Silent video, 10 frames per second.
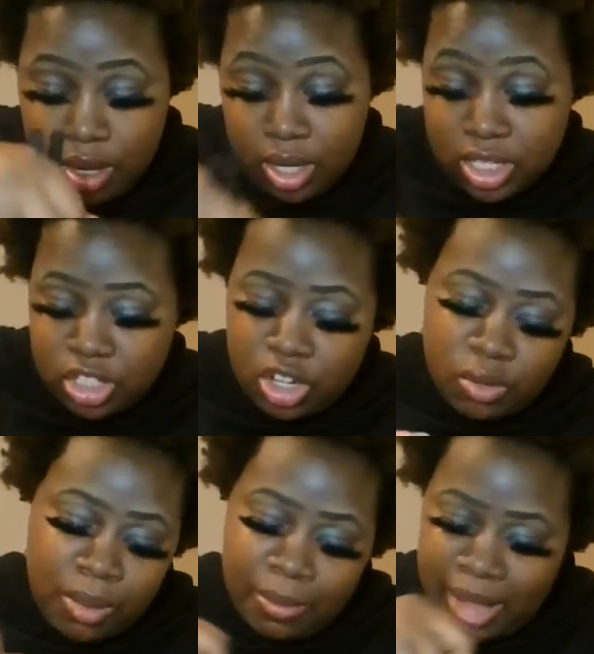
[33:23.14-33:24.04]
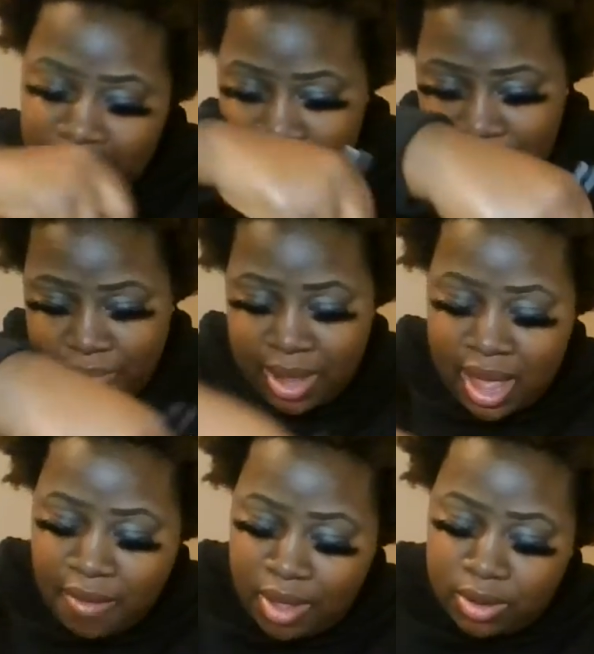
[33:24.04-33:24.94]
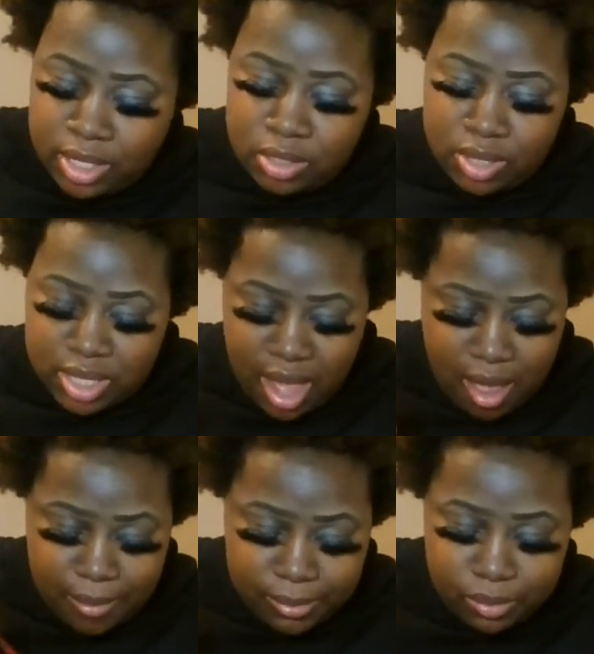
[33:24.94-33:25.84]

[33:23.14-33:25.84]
Because you know mama got the FBI involved as soon as that happened.